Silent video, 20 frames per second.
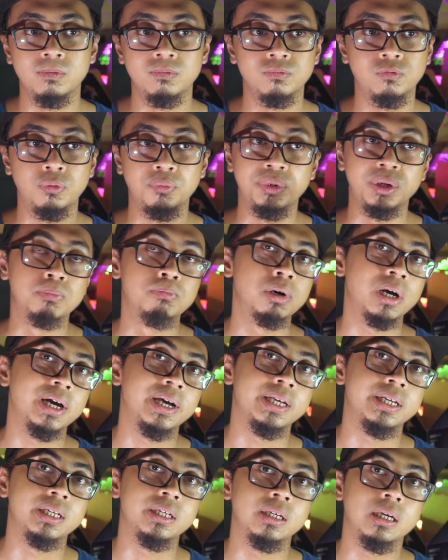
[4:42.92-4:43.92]
from the
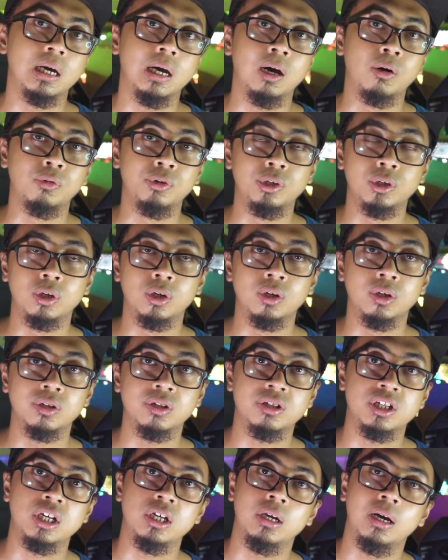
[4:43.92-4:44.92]
bright outdoor
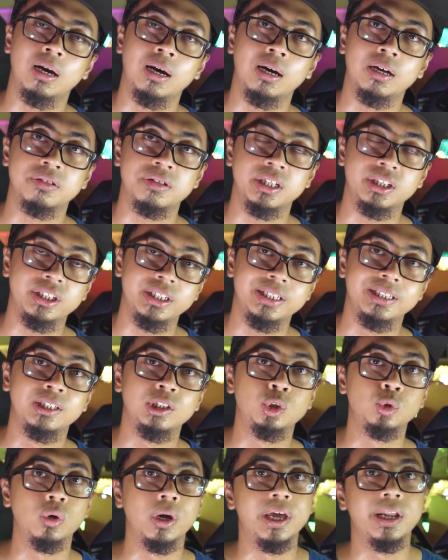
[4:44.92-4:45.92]
setting
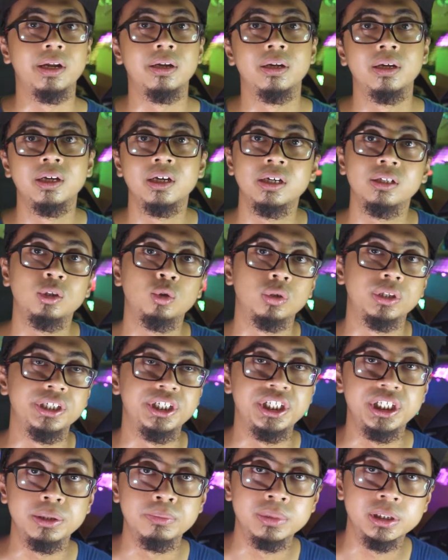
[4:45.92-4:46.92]
to a
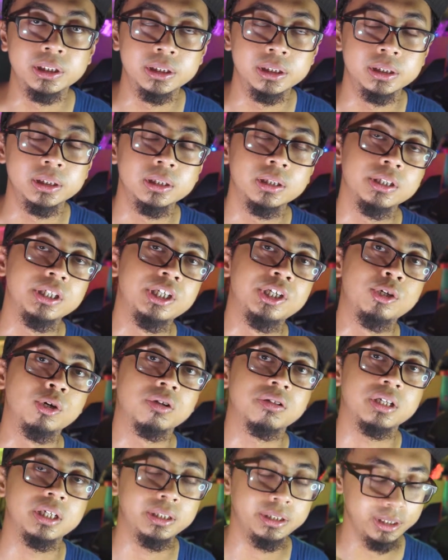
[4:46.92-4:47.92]
dimmer indoor
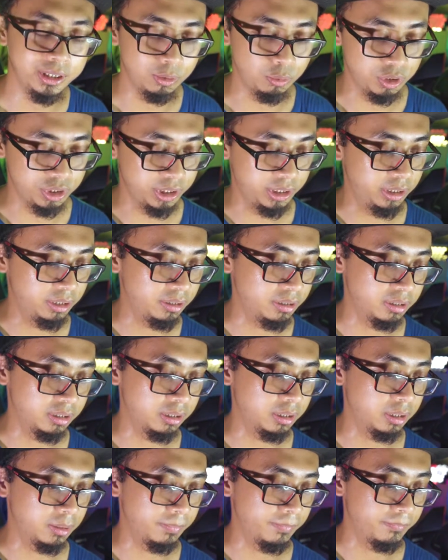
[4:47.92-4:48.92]
setting, which is
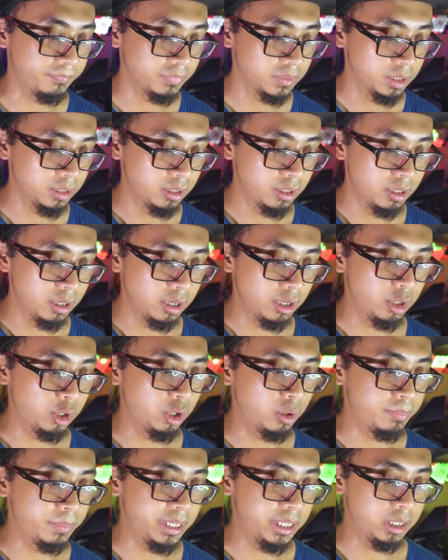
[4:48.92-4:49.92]

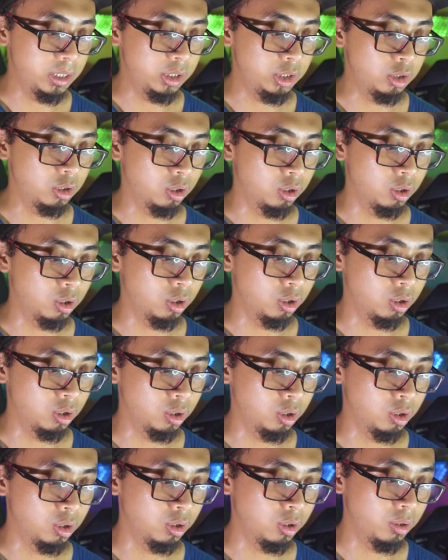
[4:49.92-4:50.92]
gonna make
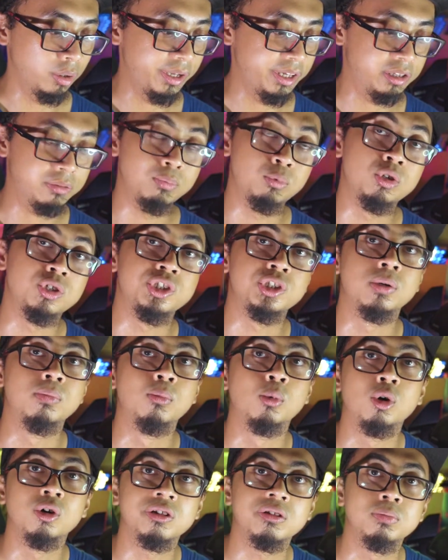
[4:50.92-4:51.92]
your exposure
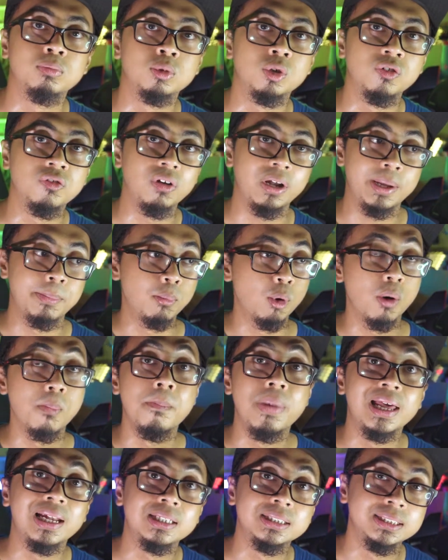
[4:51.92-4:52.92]
more smooth, like more
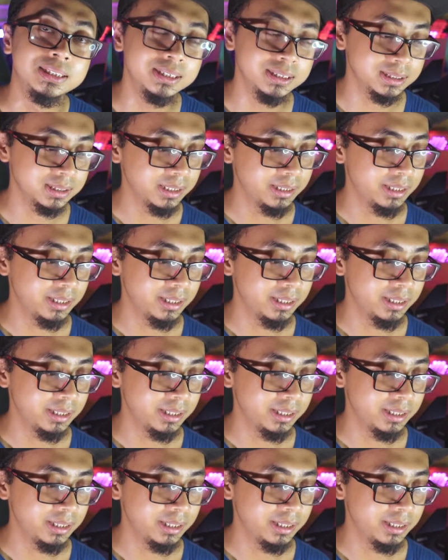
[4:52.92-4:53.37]
balanced,